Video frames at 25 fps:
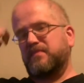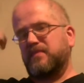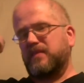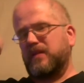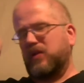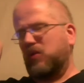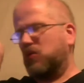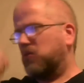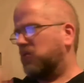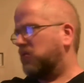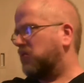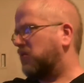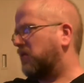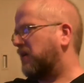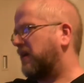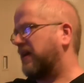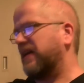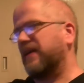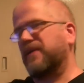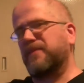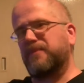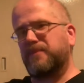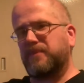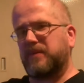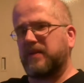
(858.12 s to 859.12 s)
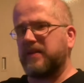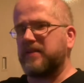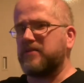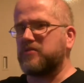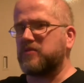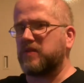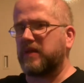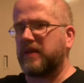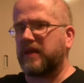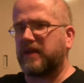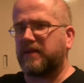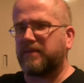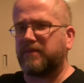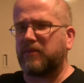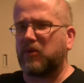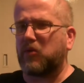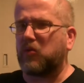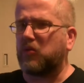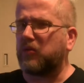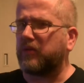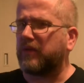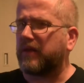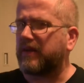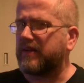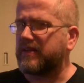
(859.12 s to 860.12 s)
oh, I am pleased with that. Oh,
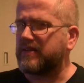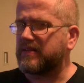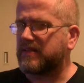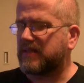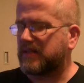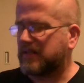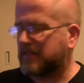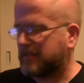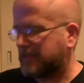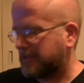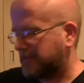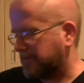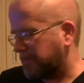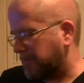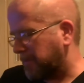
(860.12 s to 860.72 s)
that is nice.